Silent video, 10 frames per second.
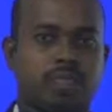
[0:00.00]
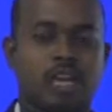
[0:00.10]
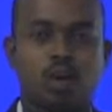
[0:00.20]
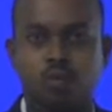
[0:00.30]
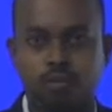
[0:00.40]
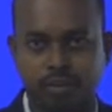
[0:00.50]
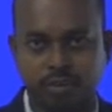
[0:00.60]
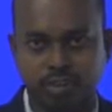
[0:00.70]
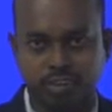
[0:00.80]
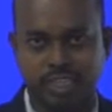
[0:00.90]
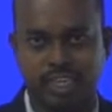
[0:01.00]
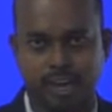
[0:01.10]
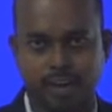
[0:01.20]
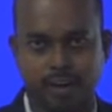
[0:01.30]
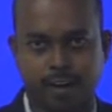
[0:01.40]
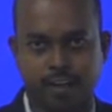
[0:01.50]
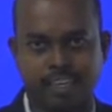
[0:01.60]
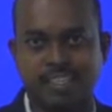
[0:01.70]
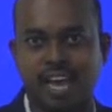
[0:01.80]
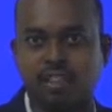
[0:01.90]
The low frequency signal, it
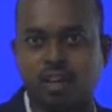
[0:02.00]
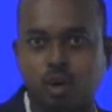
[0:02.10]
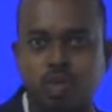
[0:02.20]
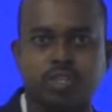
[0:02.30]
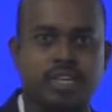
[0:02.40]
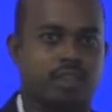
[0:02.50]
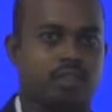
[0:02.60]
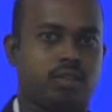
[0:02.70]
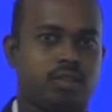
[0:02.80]
is has the low strength.